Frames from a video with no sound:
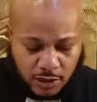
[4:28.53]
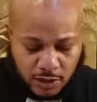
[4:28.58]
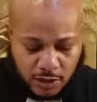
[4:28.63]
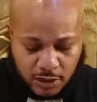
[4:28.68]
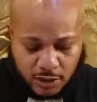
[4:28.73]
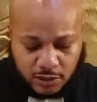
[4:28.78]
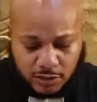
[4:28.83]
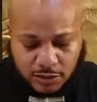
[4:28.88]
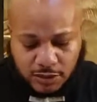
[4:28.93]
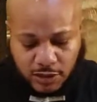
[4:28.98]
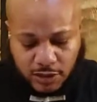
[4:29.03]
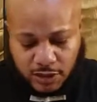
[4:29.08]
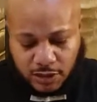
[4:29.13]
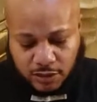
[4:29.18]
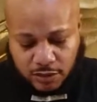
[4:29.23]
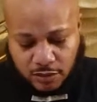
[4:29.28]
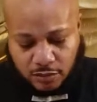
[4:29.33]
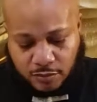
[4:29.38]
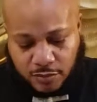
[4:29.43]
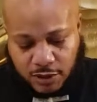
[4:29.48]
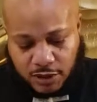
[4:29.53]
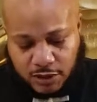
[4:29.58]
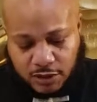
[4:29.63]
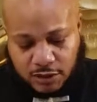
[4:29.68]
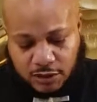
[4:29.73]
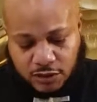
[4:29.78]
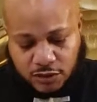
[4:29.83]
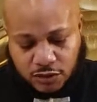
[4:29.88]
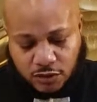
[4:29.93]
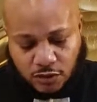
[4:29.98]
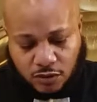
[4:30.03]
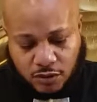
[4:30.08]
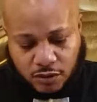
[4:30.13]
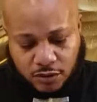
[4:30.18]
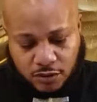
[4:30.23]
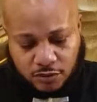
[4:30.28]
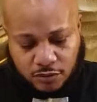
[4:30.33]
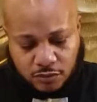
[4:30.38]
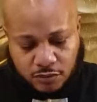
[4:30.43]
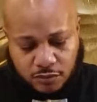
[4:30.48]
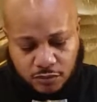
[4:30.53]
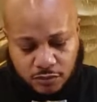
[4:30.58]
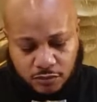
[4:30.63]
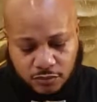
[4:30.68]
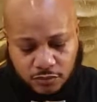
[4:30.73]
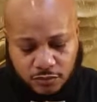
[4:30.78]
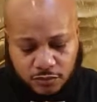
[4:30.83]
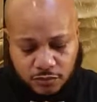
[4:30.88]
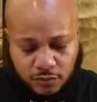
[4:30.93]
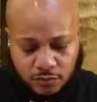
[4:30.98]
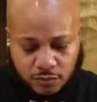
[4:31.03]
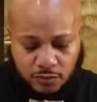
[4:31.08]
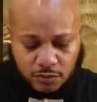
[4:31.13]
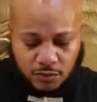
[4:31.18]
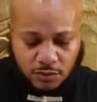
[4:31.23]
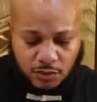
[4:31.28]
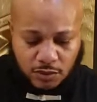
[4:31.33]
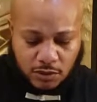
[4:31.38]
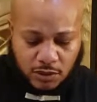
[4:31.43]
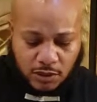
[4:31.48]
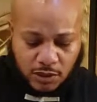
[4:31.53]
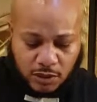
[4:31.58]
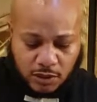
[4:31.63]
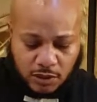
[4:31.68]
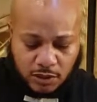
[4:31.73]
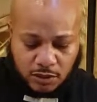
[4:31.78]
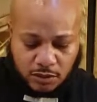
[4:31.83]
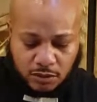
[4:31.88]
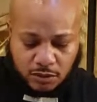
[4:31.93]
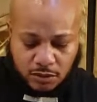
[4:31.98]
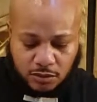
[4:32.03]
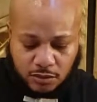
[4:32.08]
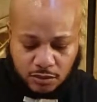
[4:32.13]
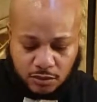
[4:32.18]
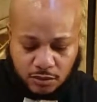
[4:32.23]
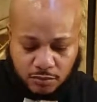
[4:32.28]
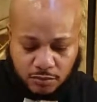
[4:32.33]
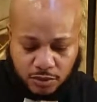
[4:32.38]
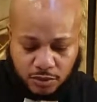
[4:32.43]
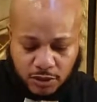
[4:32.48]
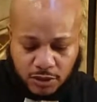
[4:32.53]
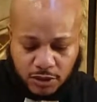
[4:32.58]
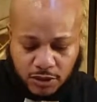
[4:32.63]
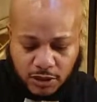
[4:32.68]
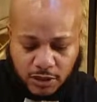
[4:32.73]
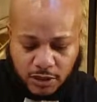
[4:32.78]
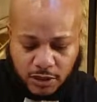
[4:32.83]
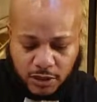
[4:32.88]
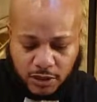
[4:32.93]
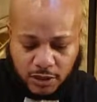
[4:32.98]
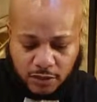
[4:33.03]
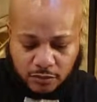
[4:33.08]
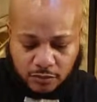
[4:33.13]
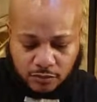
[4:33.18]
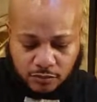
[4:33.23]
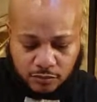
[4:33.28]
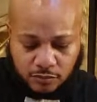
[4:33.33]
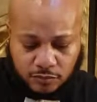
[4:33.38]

and take a little bit of this soil, kind of put it in there.